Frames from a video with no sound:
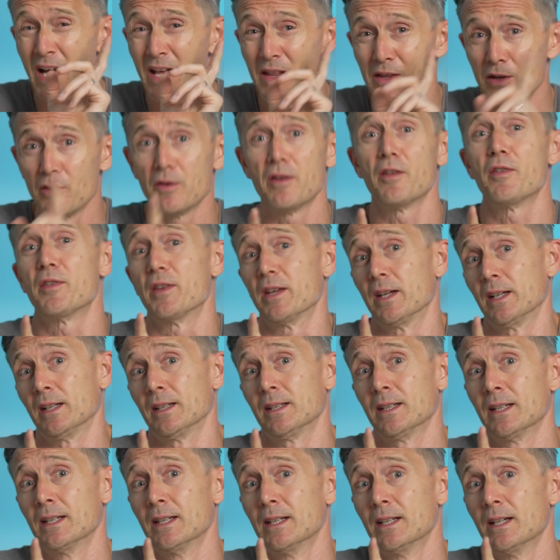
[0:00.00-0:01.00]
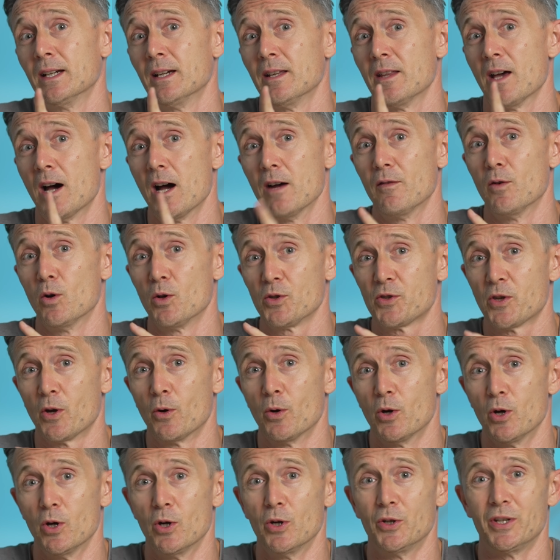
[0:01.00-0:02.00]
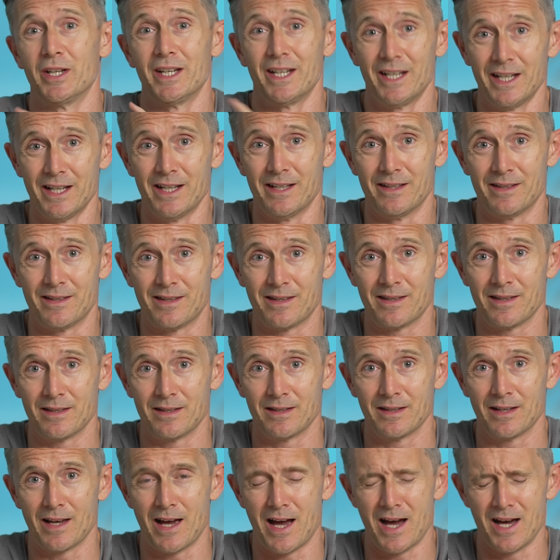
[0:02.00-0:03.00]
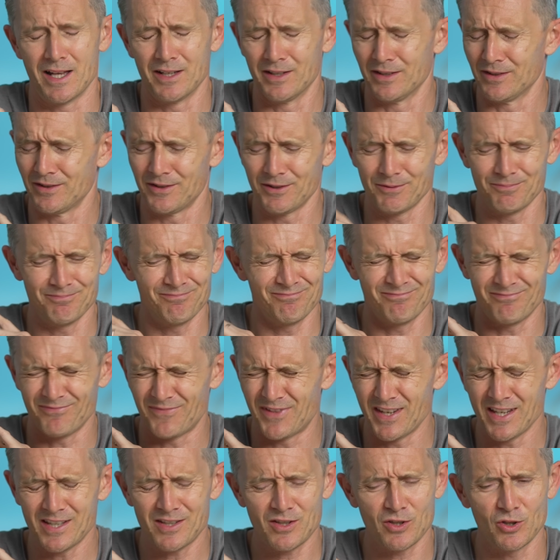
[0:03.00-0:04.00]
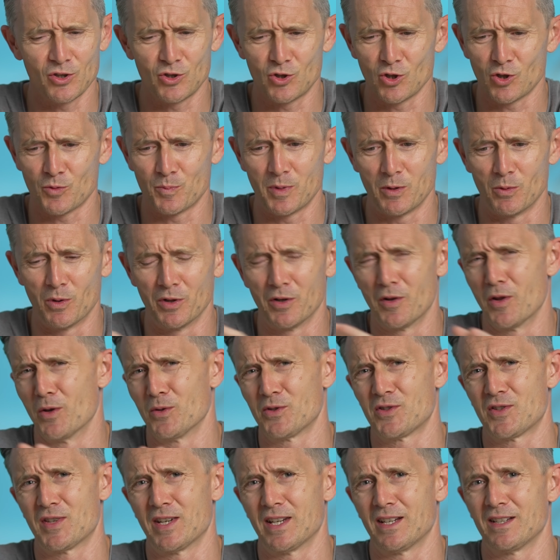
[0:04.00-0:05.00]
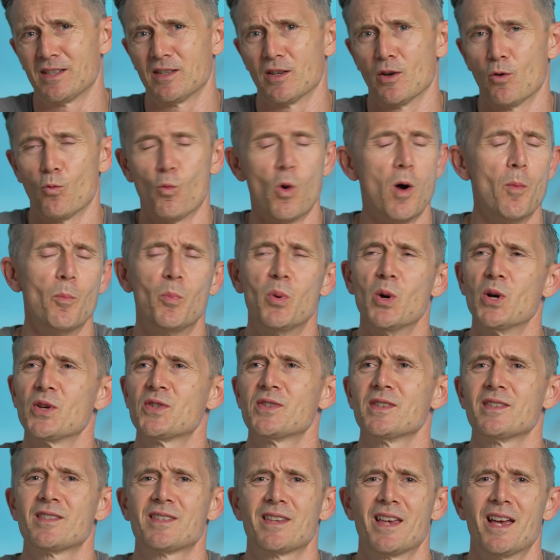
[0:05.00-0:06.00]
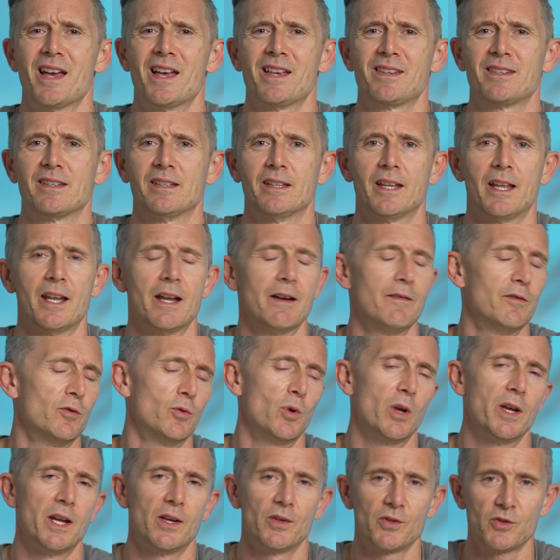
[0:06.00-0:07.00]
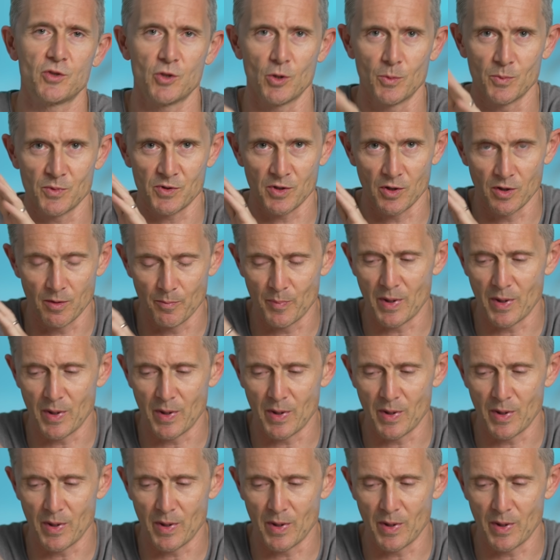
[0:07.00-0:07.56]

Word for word: The other thing that I've also heard is, and this could just be one of those things that one person says and then everyone else jumps on the